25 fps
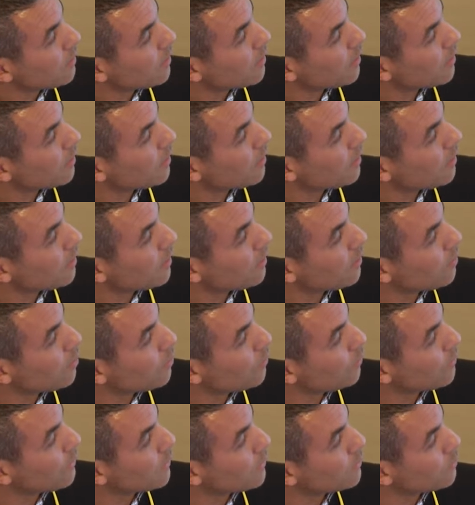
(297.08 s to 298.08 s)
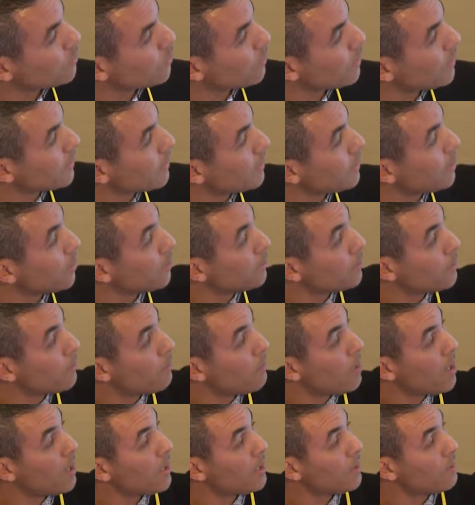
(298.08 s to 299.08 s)
hopefully it's working. On the
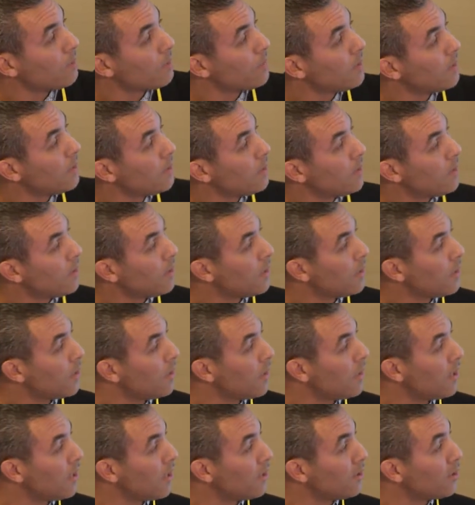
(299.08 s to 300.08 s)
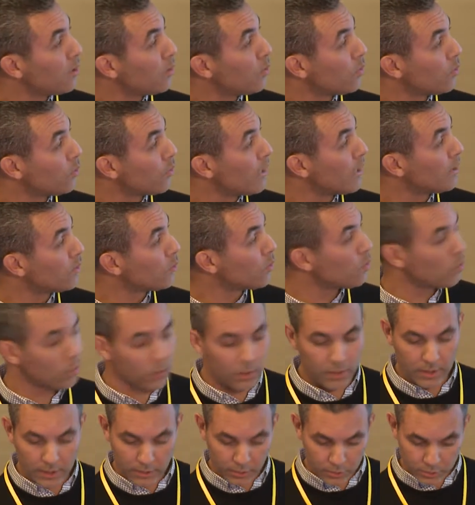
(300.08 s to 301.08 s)
bottom lower right
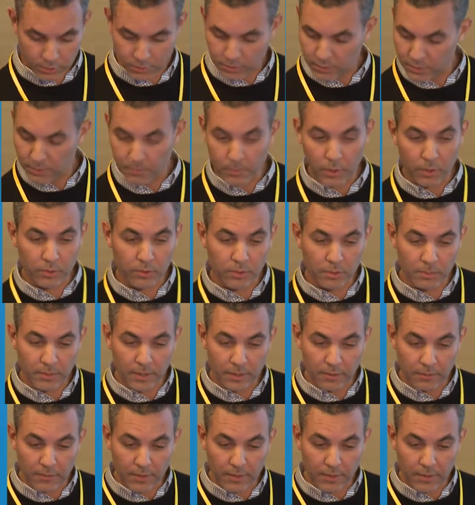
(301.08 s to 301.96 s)
corner is supposed to be a